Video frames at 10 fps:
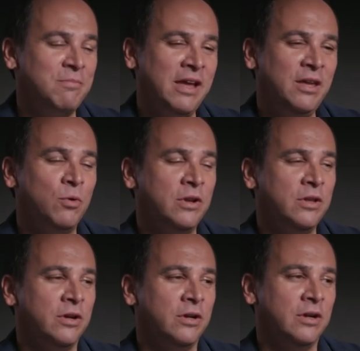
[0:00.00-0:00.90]
Mahnke one of
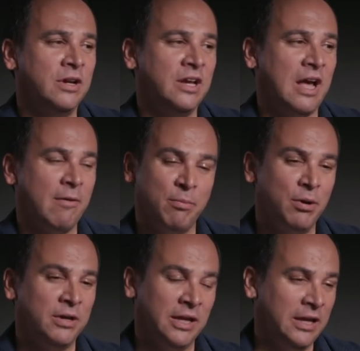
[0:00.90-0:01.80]
your comic
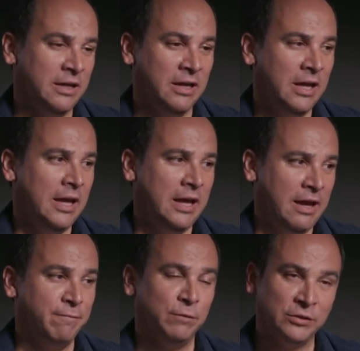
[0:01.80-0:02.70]
book like?
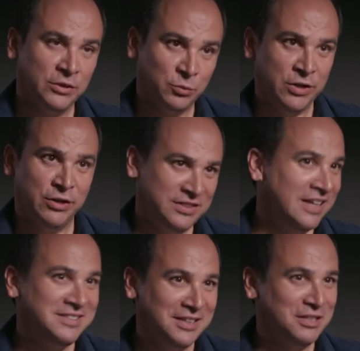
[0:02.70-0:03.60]
influences one of your
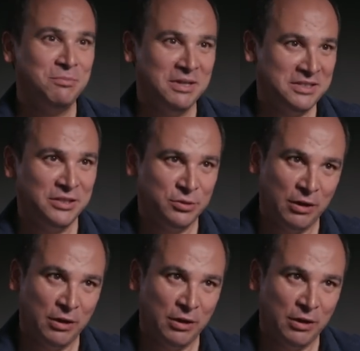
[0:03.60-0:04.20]
senseis in the business who